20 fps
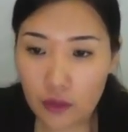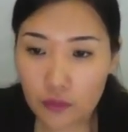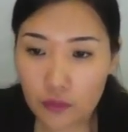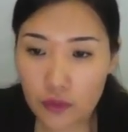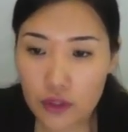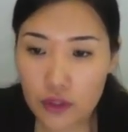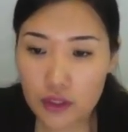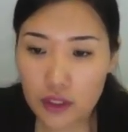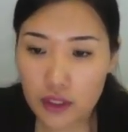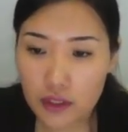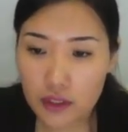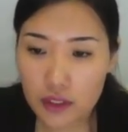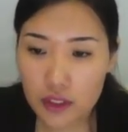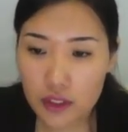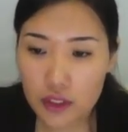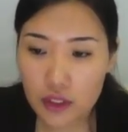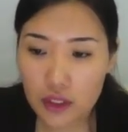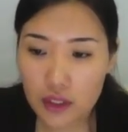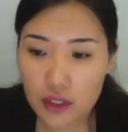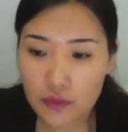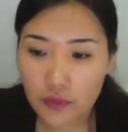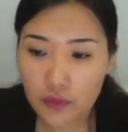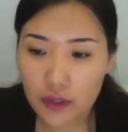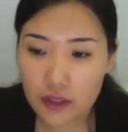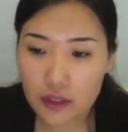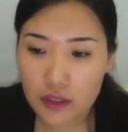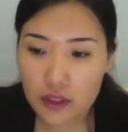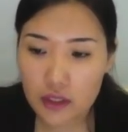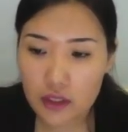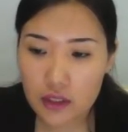First condition, if
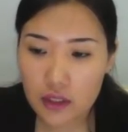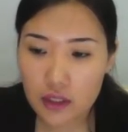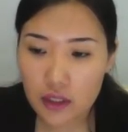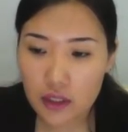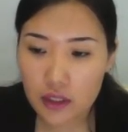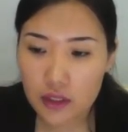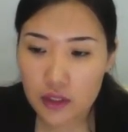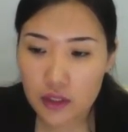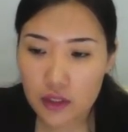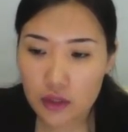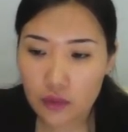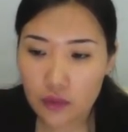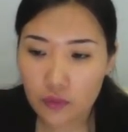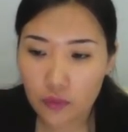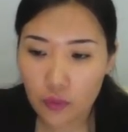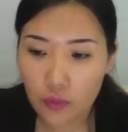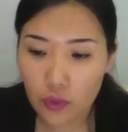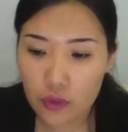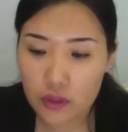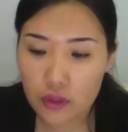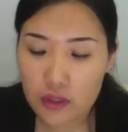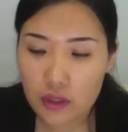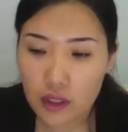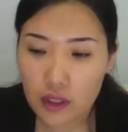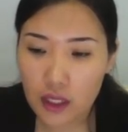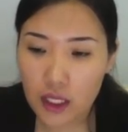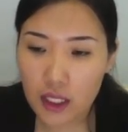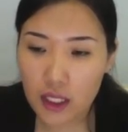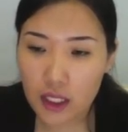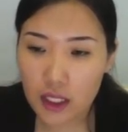condition is false,
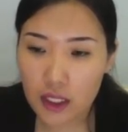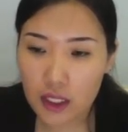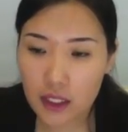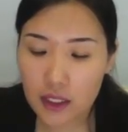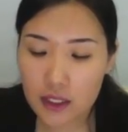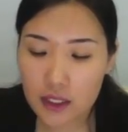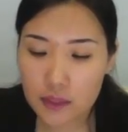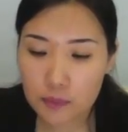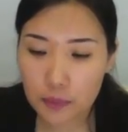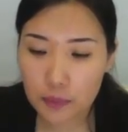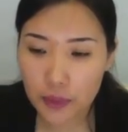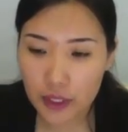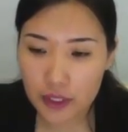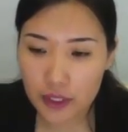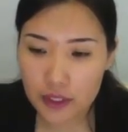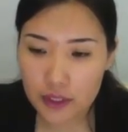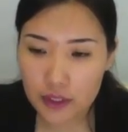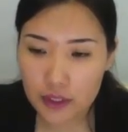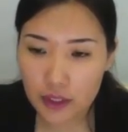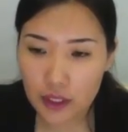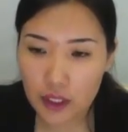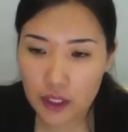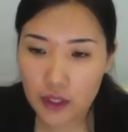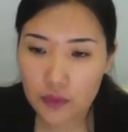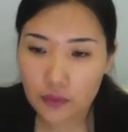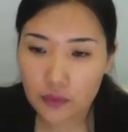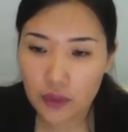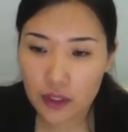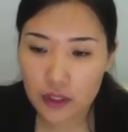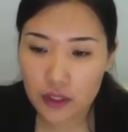it breaks.
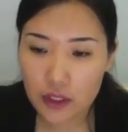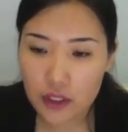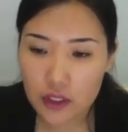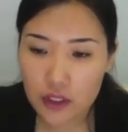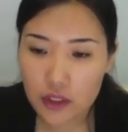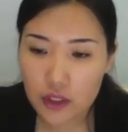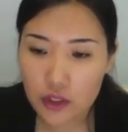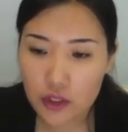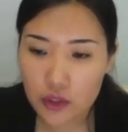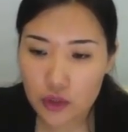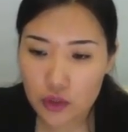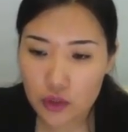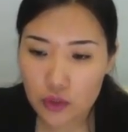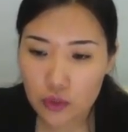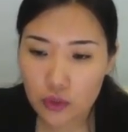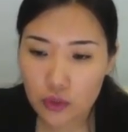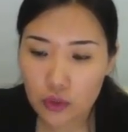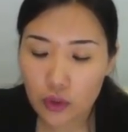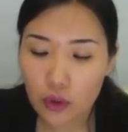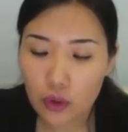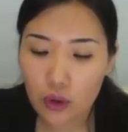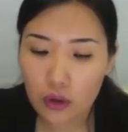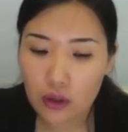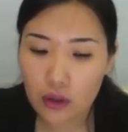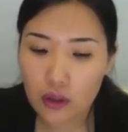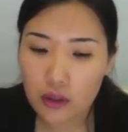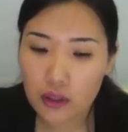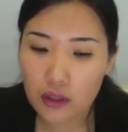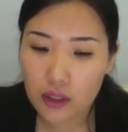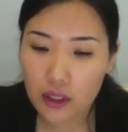If condition is true,
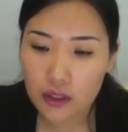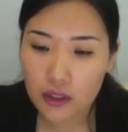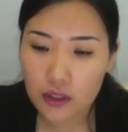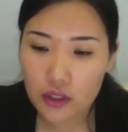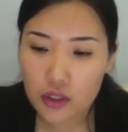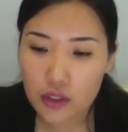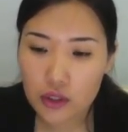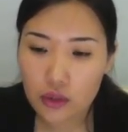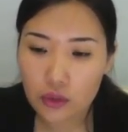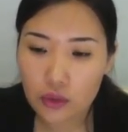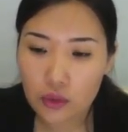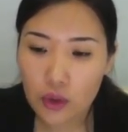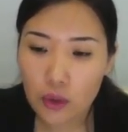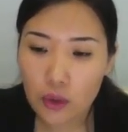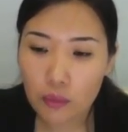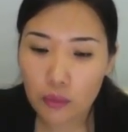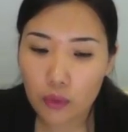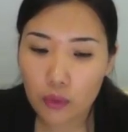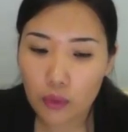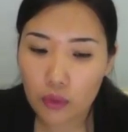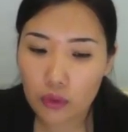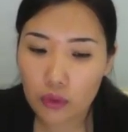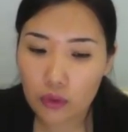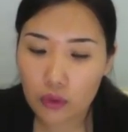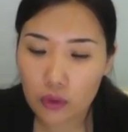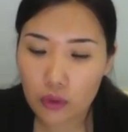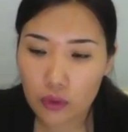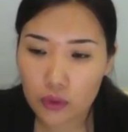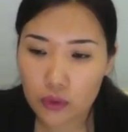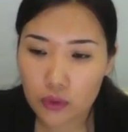the conditional
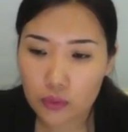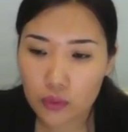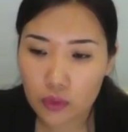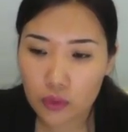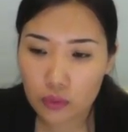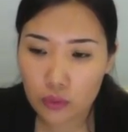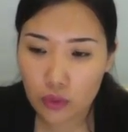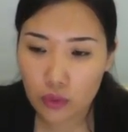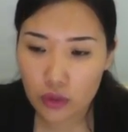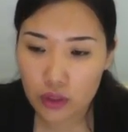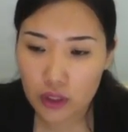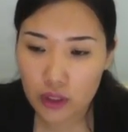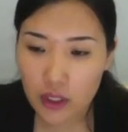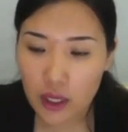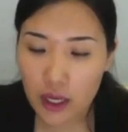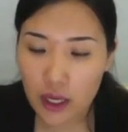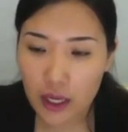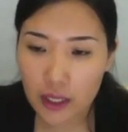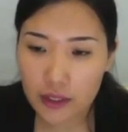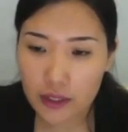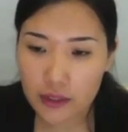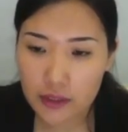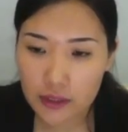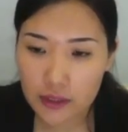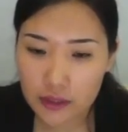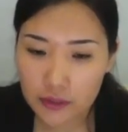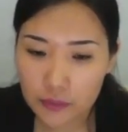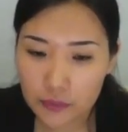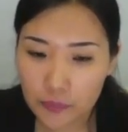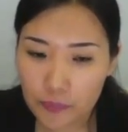code will work
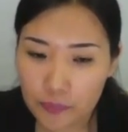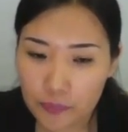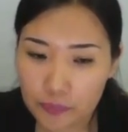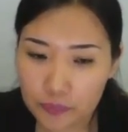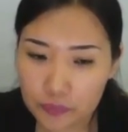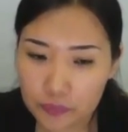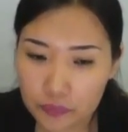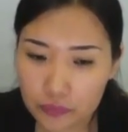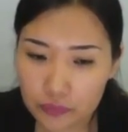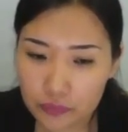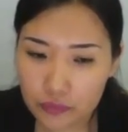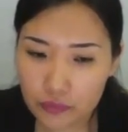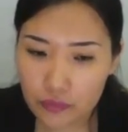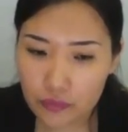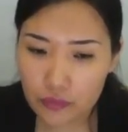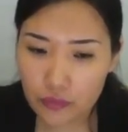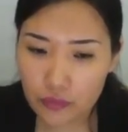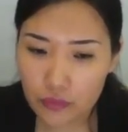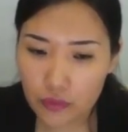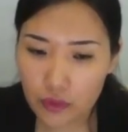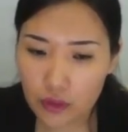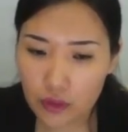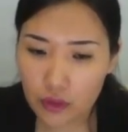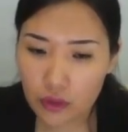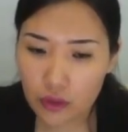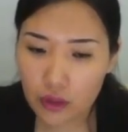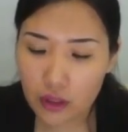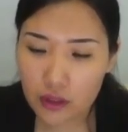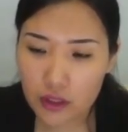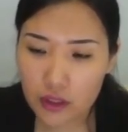until
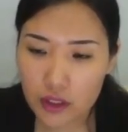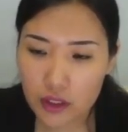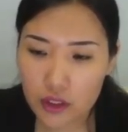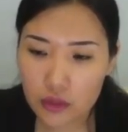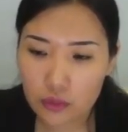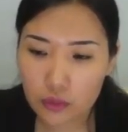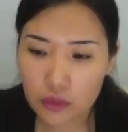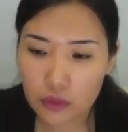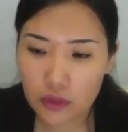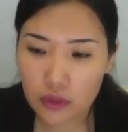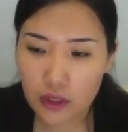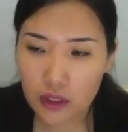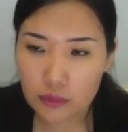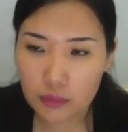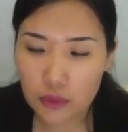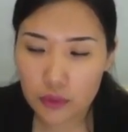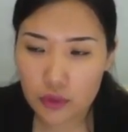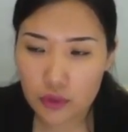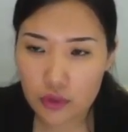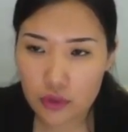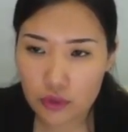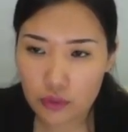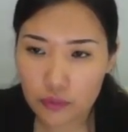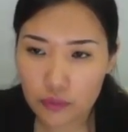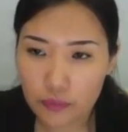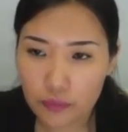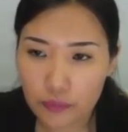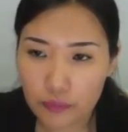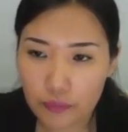your condition will not be true.